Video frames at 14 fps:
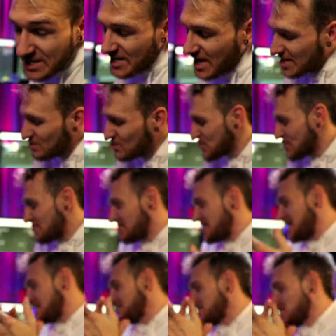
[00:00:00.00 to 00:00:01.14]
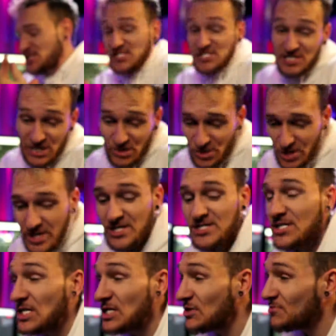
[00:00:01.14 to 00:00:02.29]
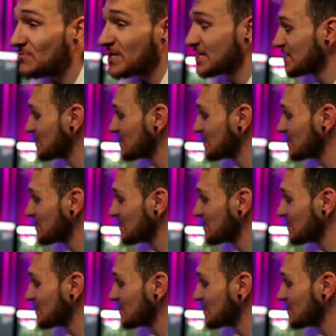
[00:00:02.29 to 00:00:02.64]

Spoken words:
How you doing, man? Good to see you. Good to see you, man.